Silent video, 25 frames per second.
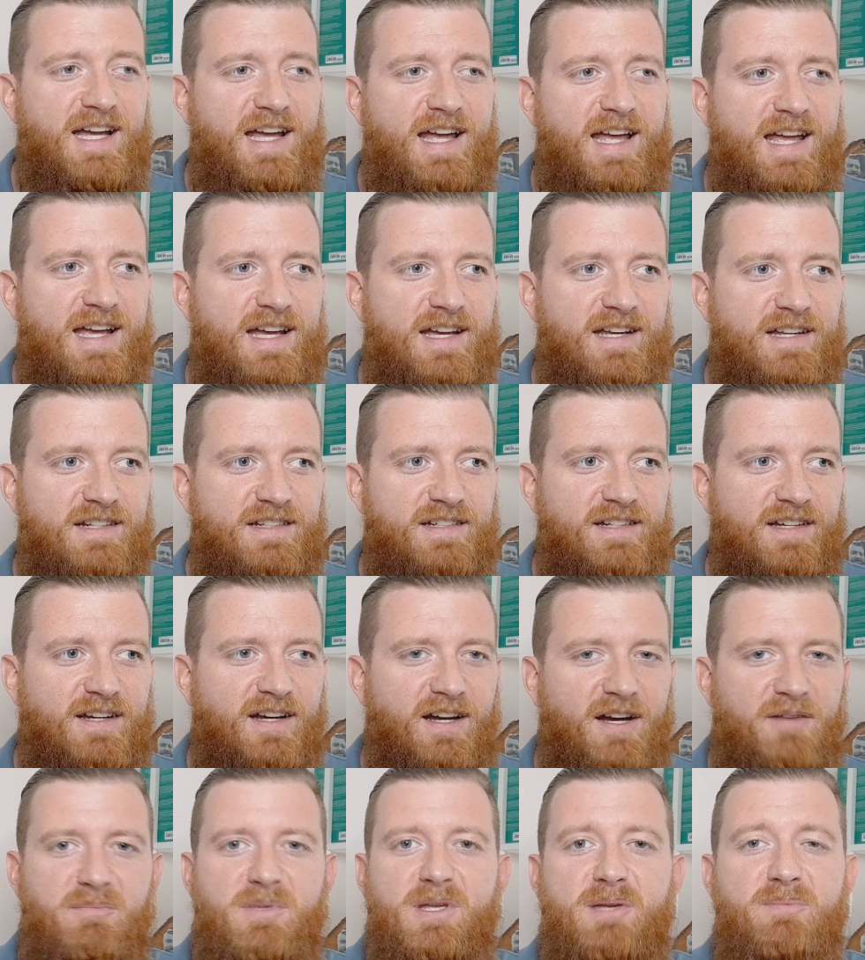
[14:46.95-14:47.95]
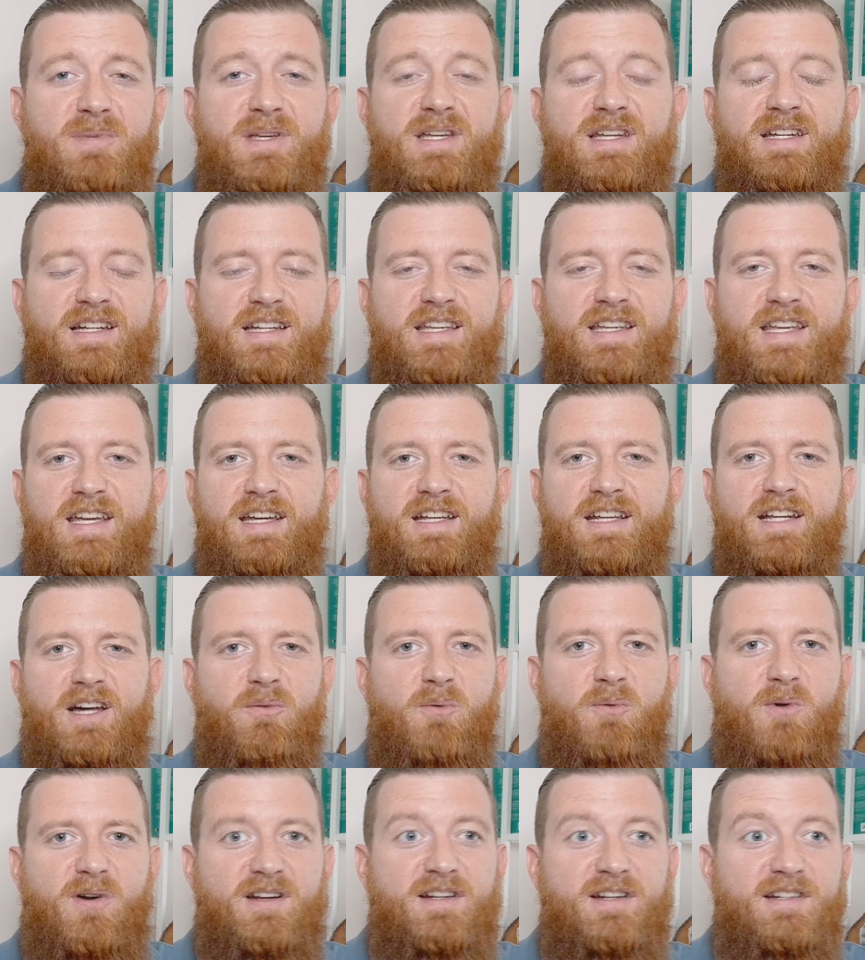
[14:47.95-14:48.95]
And me being a kid, I
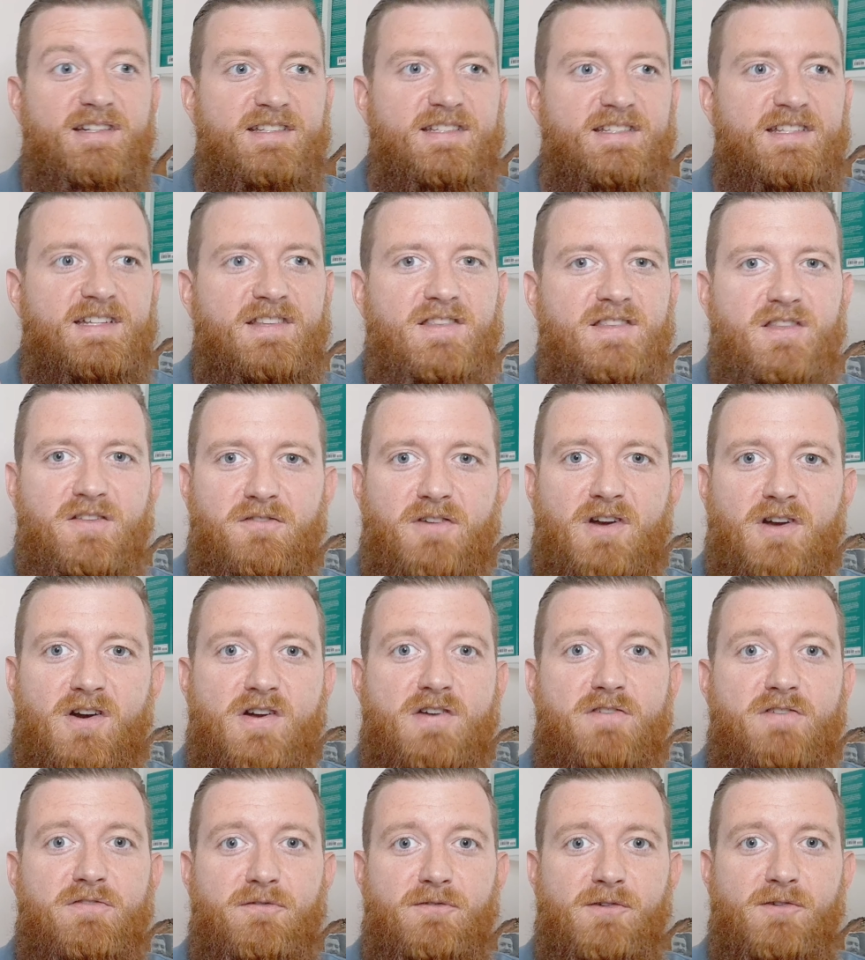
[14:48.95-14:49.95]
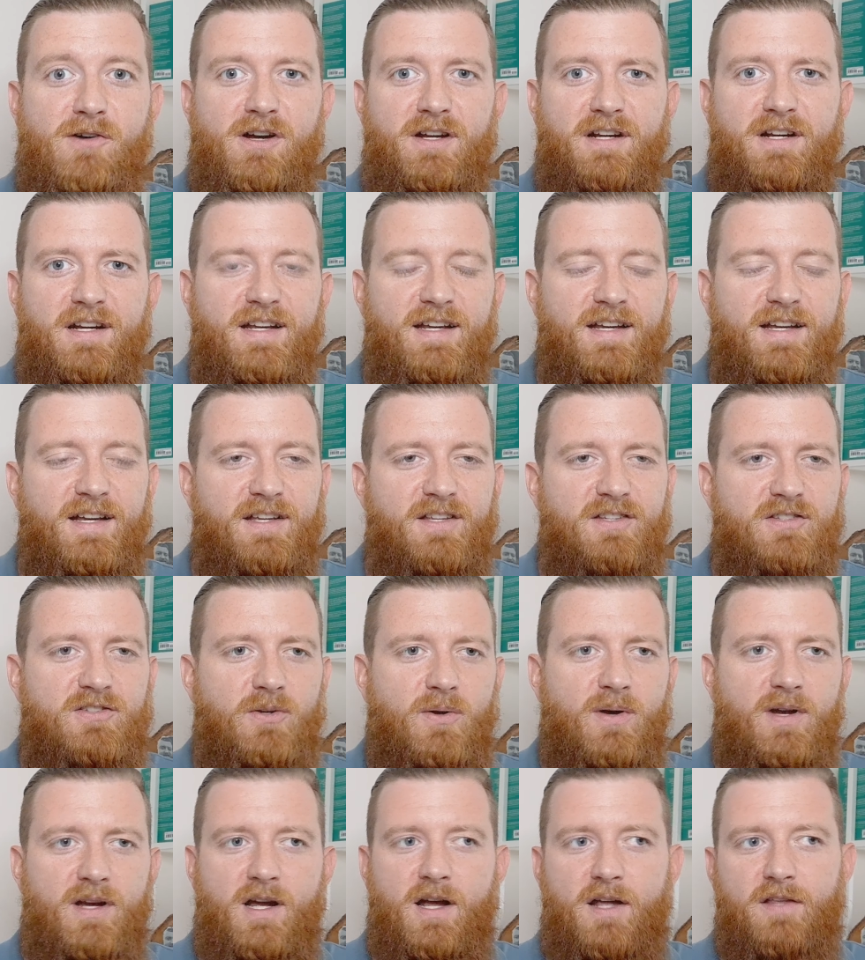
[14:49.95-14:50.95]
wanted to sit in the very front.
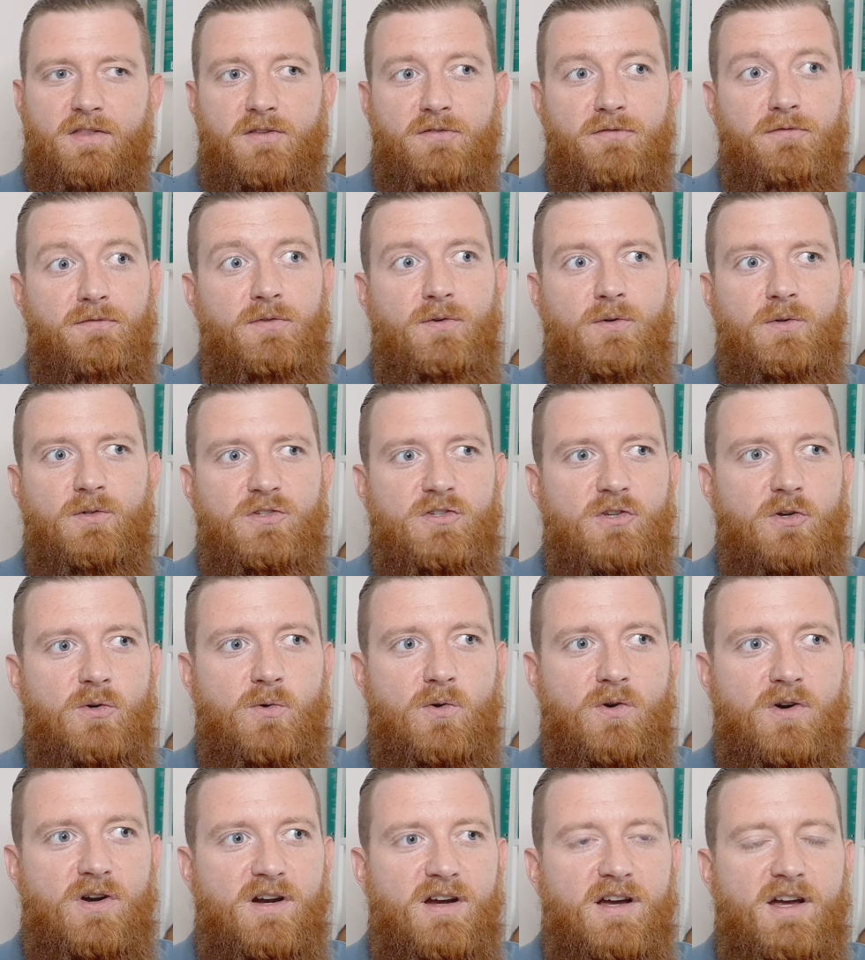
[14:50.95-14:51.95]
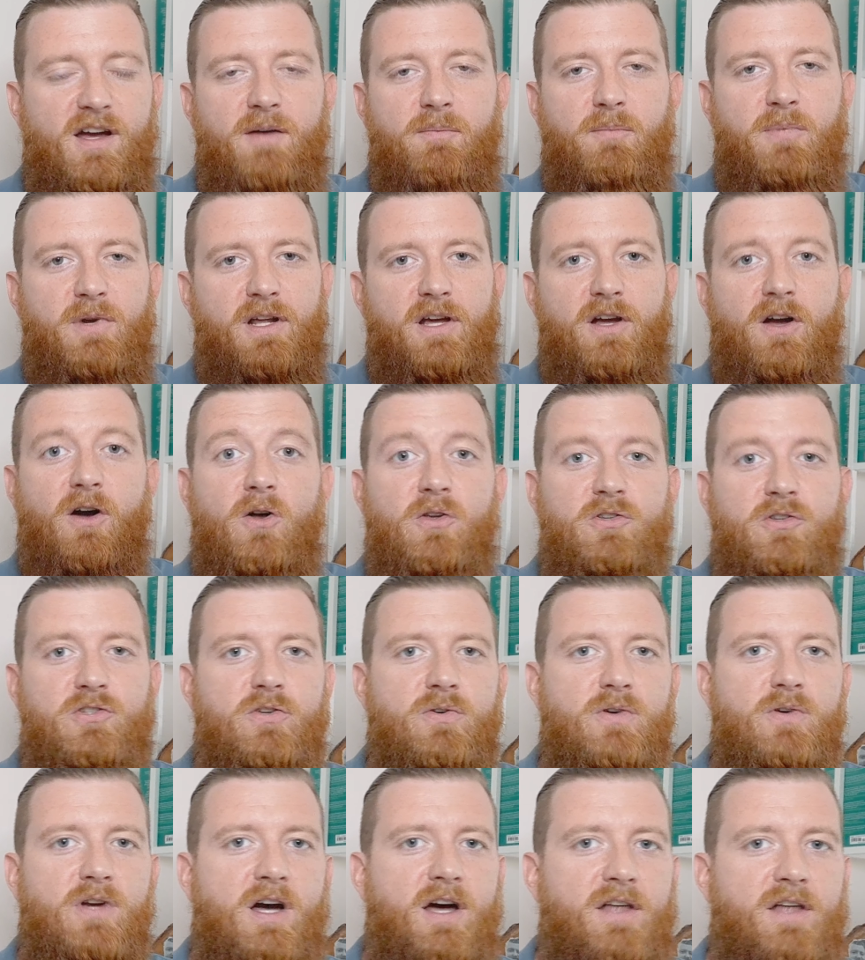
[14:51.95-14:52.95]
So I got the full tour, but I
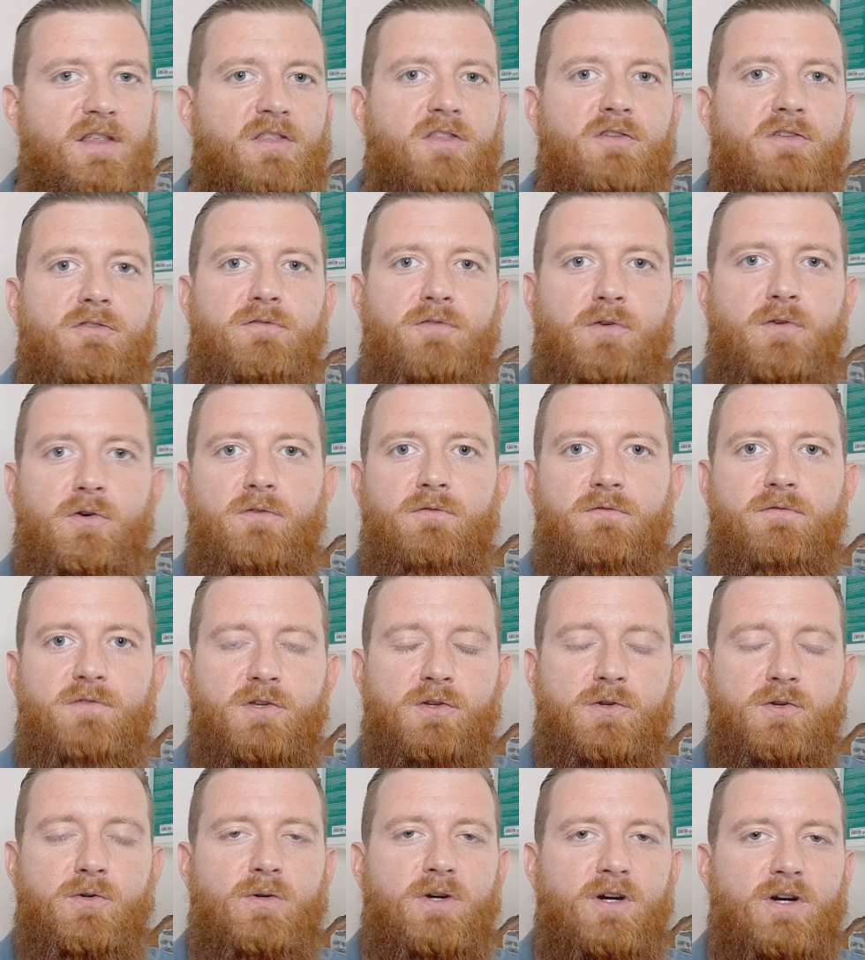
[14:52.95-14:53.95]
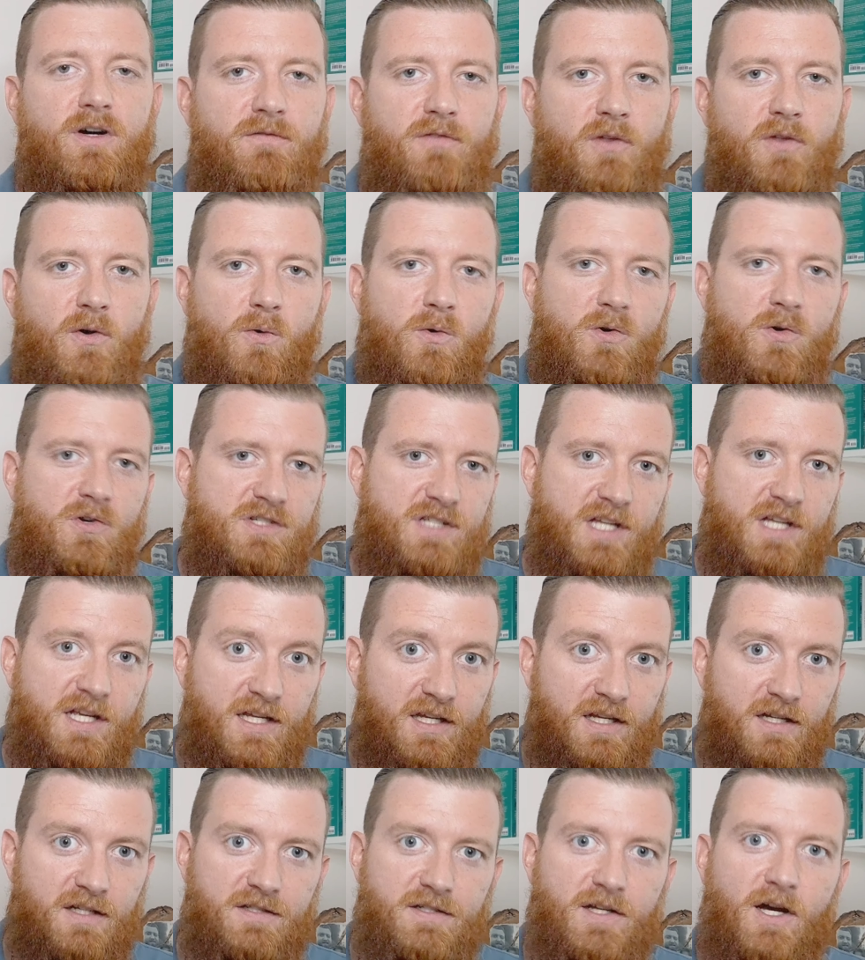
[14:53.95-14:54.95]
also got the full view of the horse
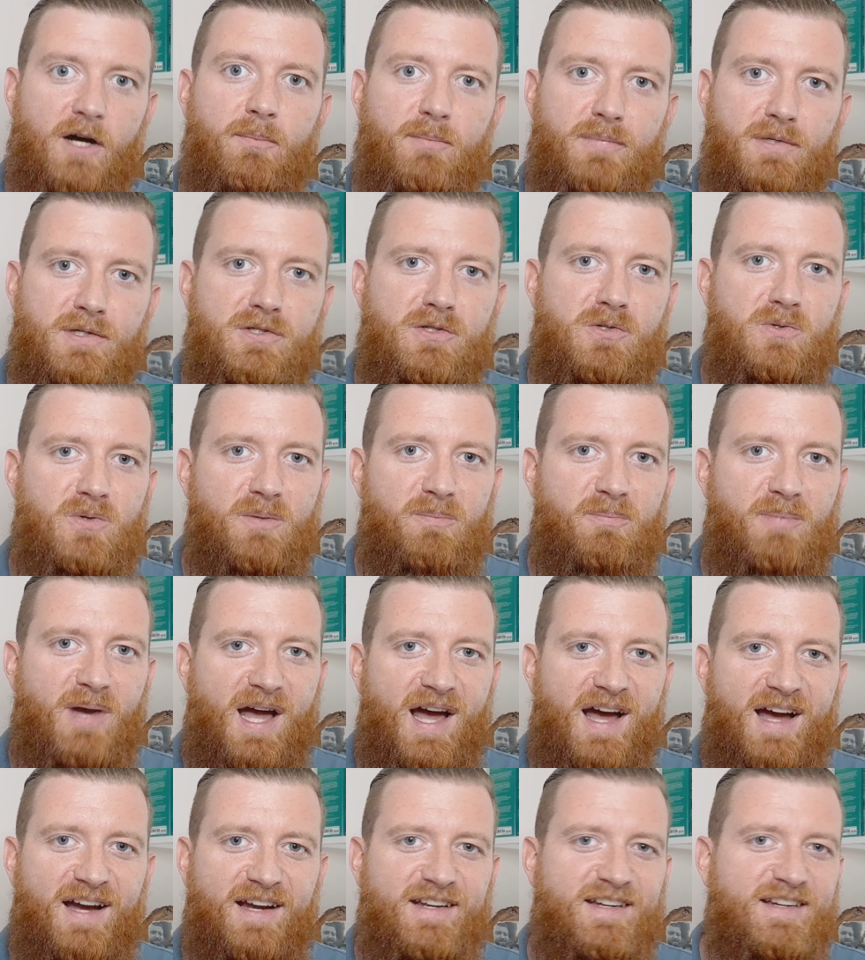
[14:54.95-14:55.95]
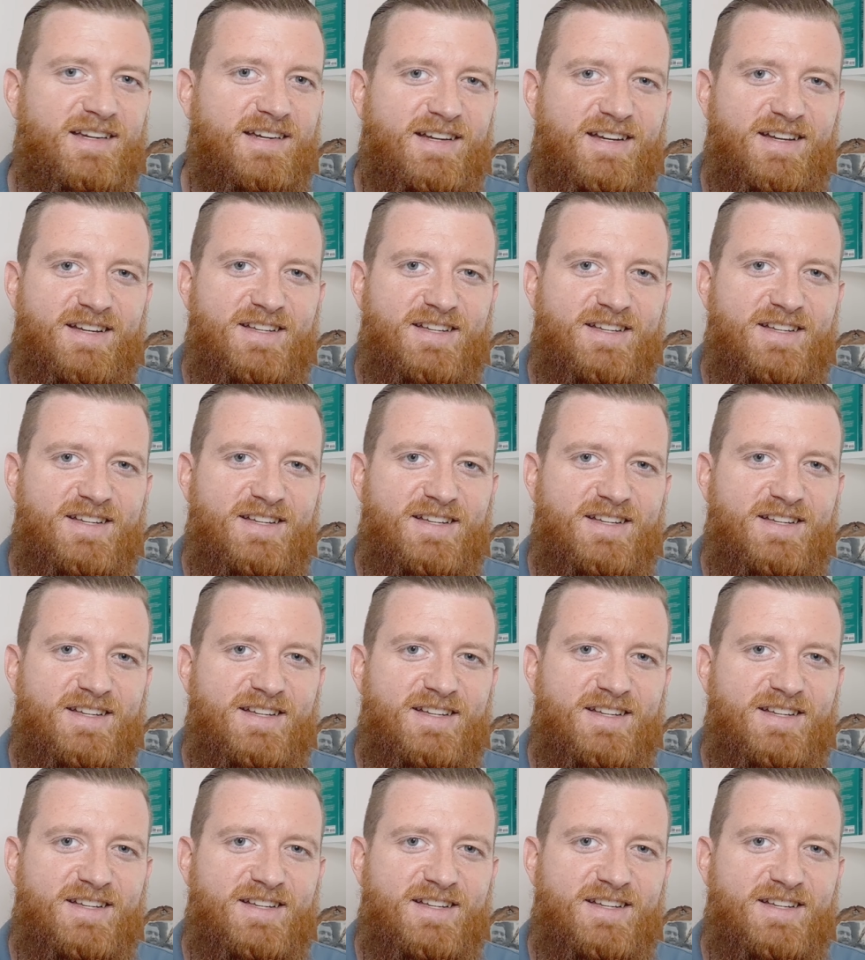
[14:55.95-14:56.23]
taking a dump into a bag.